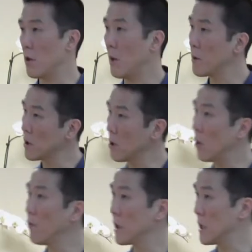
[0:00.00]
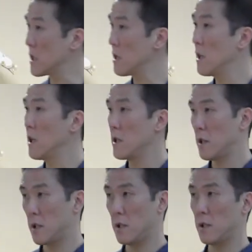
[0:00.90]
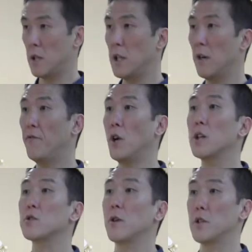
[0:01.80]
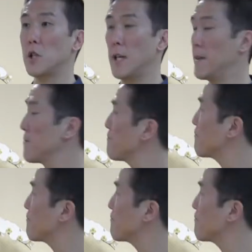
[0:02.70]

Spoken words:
So I'm going to go over this just enough for us to understand.